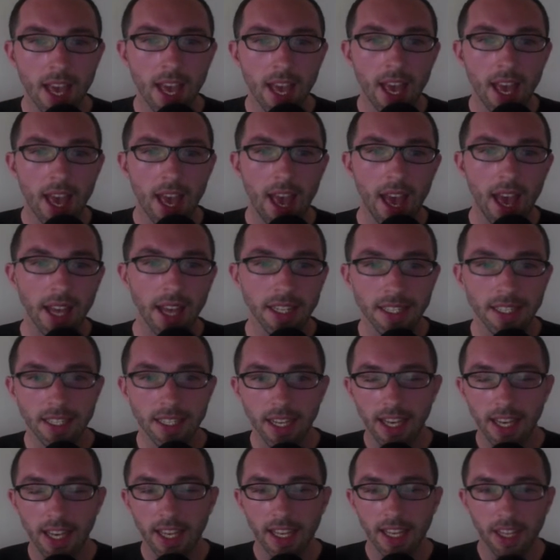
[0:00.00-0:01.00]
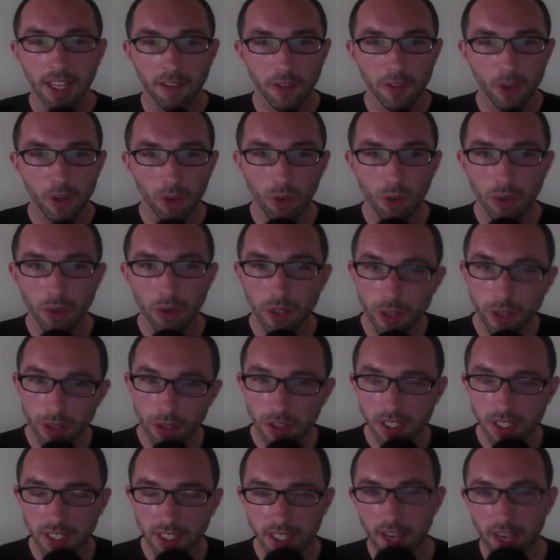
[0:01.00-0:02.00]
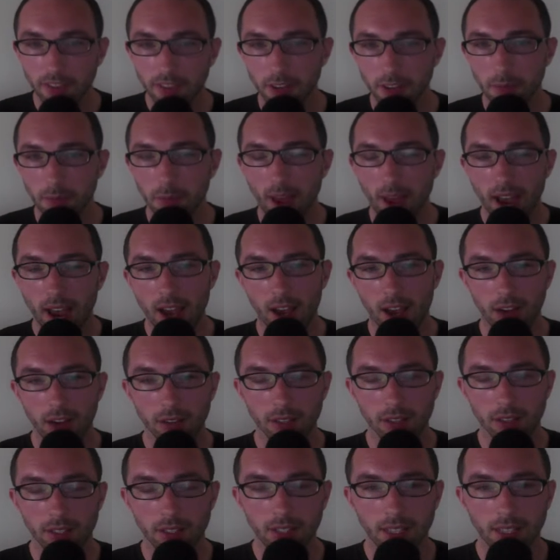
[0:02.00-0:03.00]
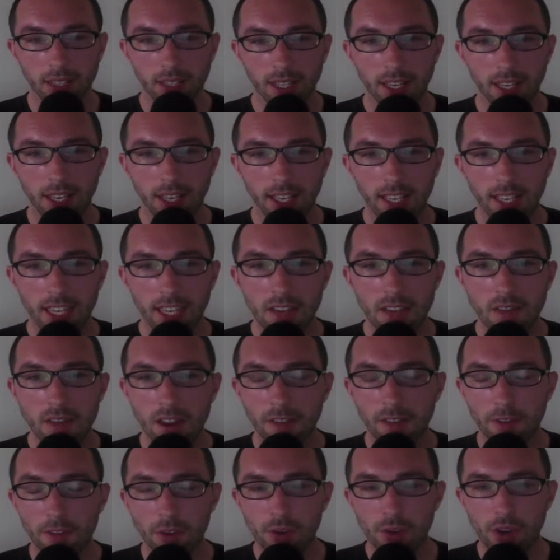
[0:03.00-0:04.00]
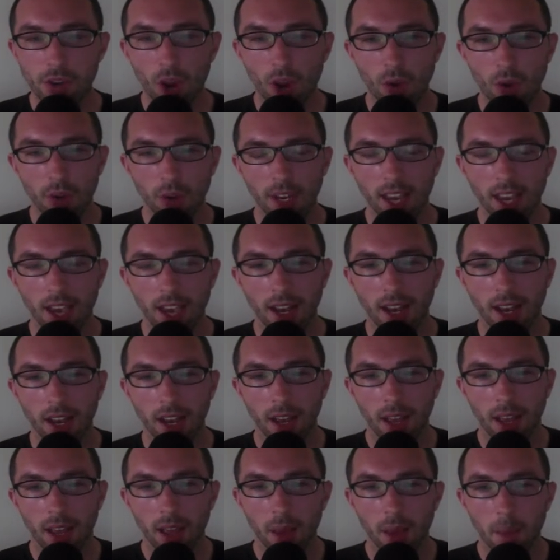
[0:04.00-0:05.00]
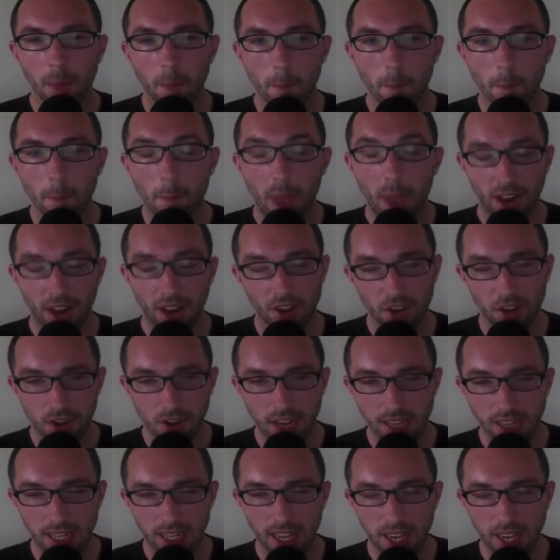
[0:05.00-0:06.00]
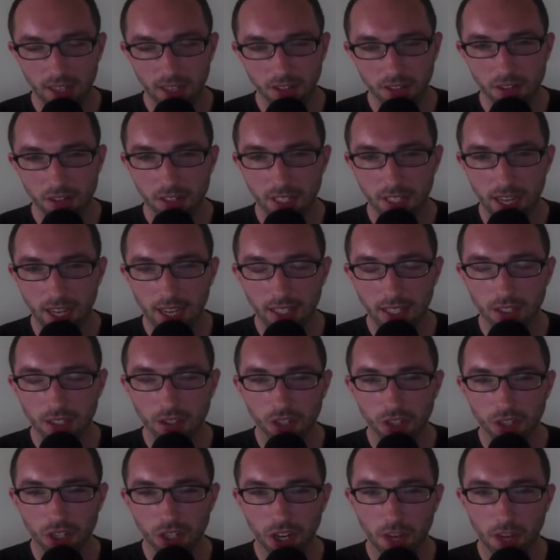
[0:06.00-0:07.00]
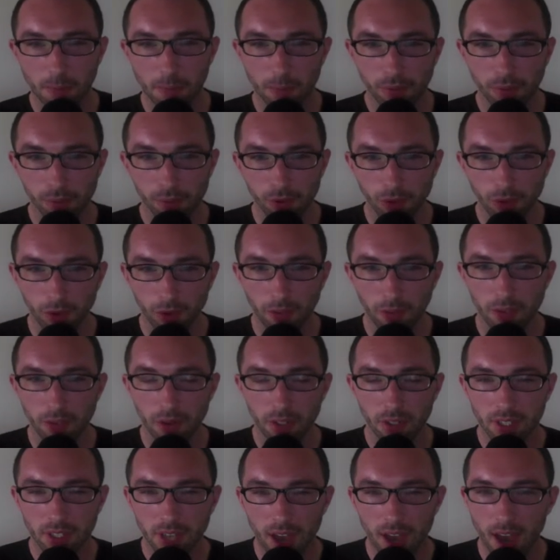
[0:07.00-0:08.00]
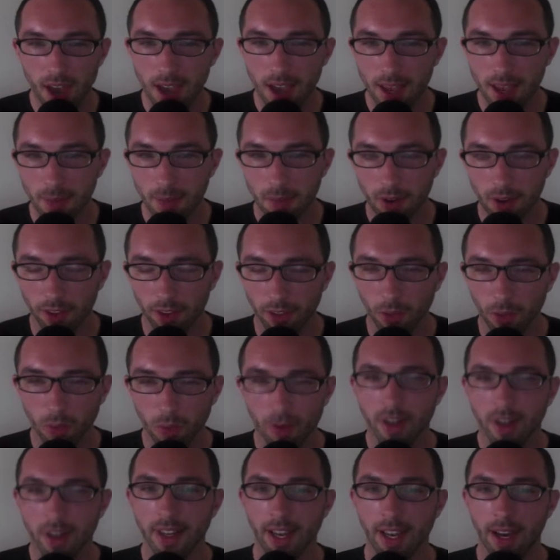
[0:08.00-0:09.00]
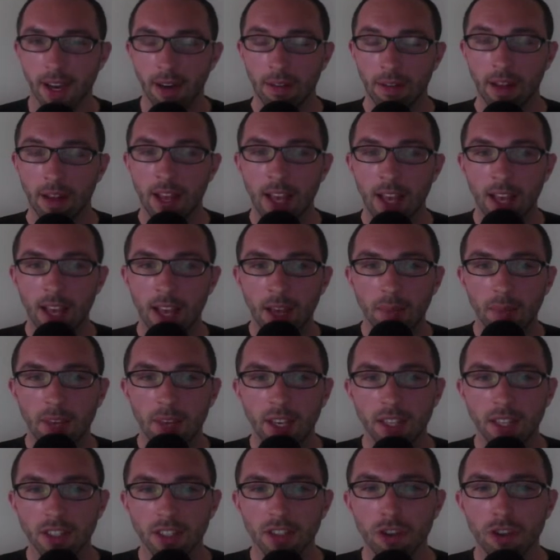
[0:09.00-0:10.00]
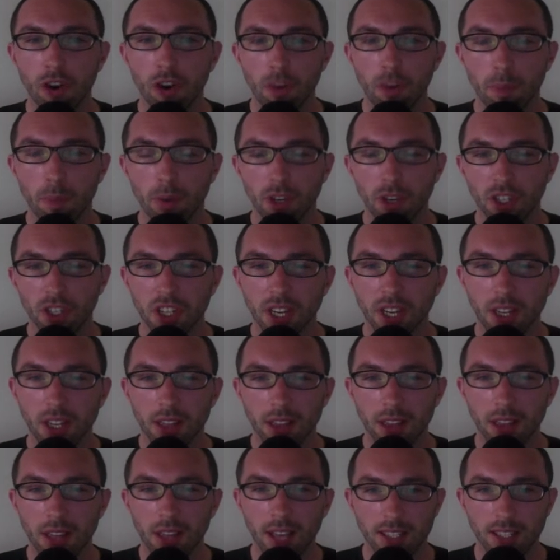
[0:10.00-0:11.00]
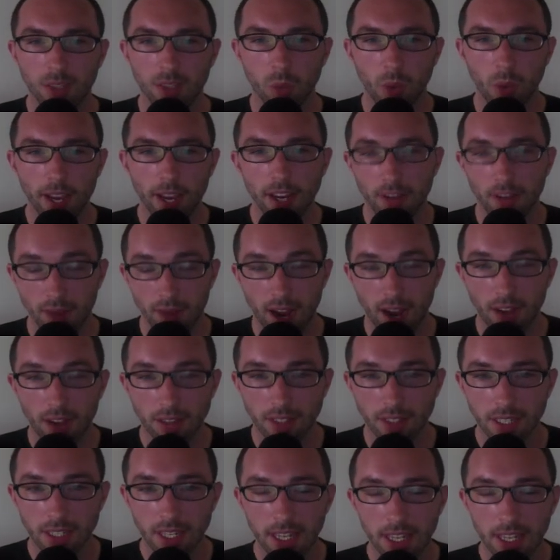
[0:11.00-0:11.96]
And if you lose seven pounds, even if you don't get better at the exercise, you should improve your time on the workout because you're pushing less weight around.